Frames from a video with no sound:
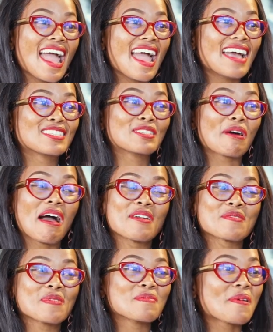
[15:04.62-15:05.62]
Mm so I
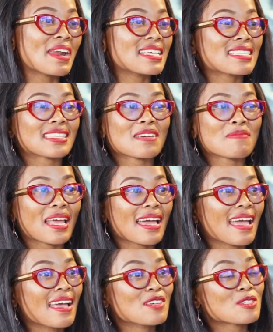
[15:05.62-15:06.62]
remember when I said them
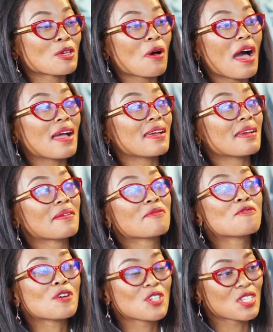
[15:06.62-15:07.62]
like so I
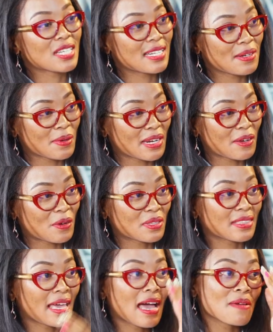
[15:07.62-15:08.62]
fortunately when I
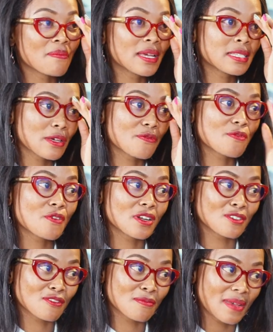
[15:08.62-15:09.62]
got there I met a
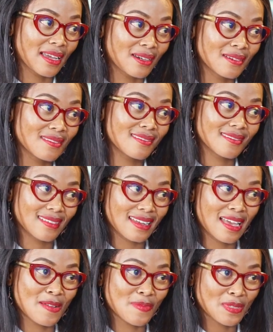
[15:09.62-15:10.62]
friend of mine,
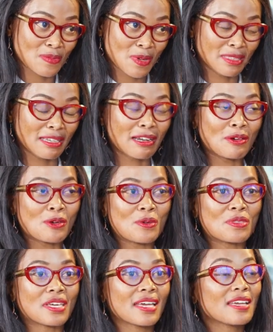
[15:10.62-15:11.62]
mm. um, someone that I
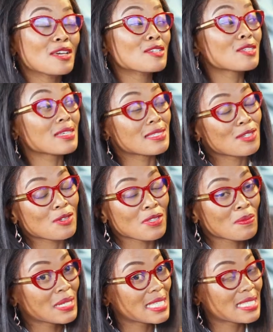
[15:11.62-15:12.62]
knew there. So I said to
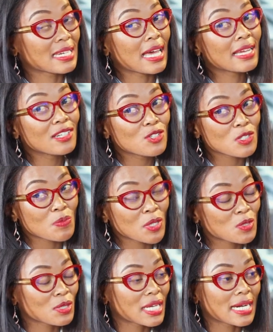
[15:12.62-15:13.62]
them, listen, I need to
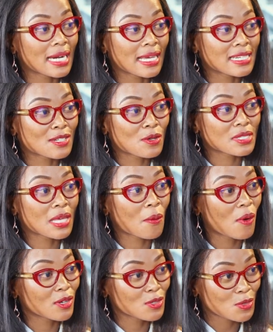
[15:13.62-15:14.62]
speak to that lady because I
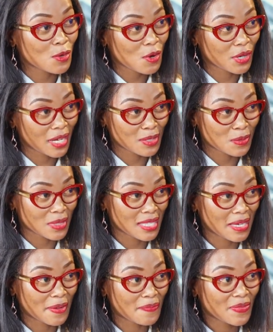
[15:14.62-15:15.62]
want to connect with
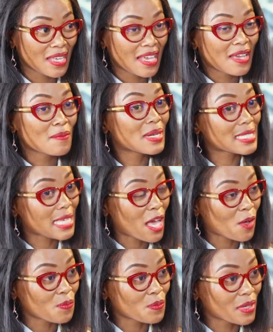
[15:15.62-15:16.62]
her. Mm. Please
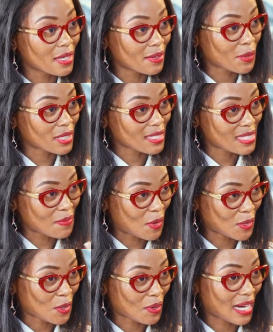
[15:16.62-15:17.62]
help me with the
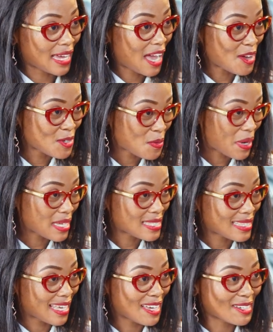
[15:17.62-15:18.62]
small talk. Like how do I
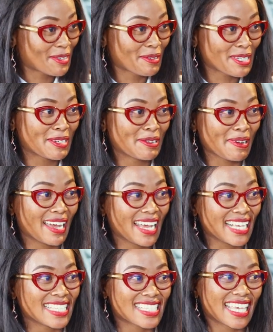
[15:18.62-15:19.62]
start?
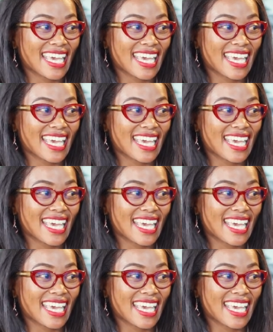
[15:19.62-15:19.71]
Mm.